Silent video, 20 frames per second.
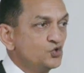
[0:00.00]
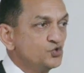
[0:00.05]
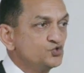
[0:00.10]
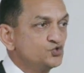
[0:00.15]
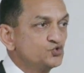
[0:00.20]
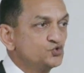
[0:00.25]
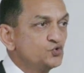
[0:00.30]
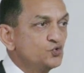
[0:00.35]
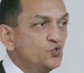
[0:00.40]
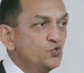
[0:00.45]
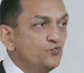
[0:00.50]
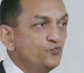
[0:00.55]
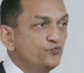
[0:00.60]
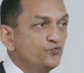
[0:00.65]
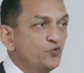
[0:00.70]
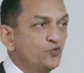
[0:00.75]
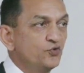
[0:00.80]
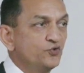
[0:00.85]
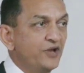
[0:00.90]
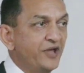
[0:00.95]
you
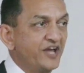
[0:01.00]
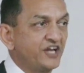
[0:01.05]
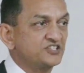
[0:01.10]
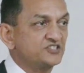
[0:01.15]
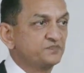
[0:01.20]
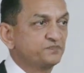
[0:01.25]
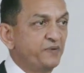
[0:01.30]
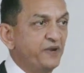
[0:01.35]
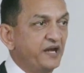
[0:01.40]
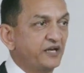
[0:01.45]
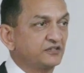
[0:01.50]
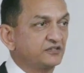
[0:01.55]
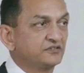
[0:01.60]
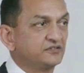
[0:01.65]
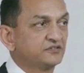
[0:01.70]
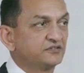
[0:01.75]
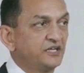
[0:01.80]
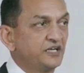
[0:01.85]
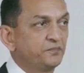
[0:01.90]
would expect